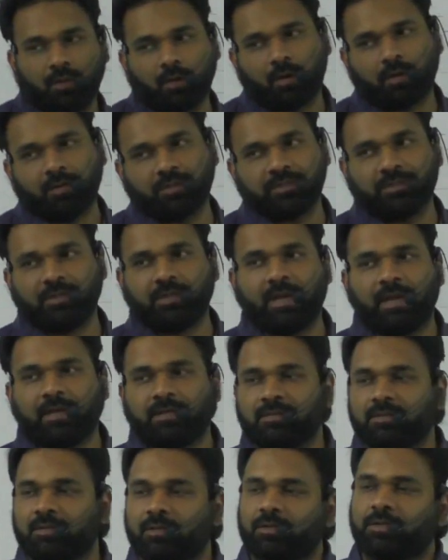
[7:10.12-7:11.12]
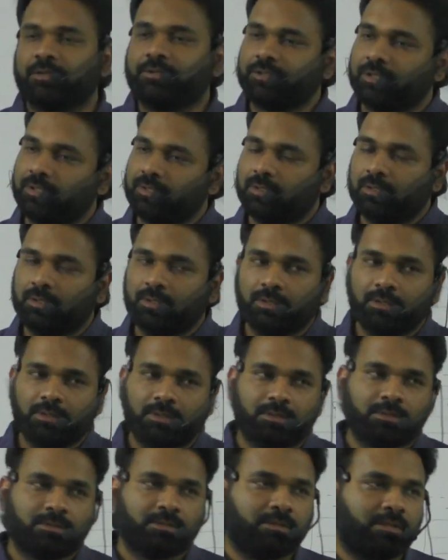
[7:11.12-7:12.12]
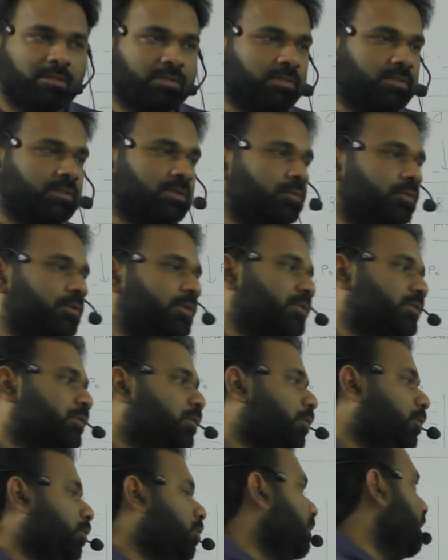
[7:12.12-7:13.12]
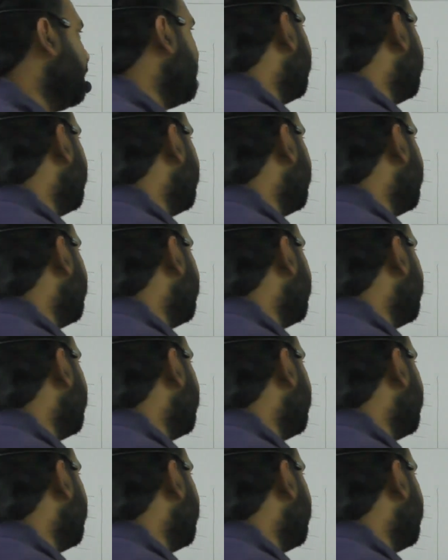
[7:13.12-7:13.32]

constant acceleration, this is how it is going to be.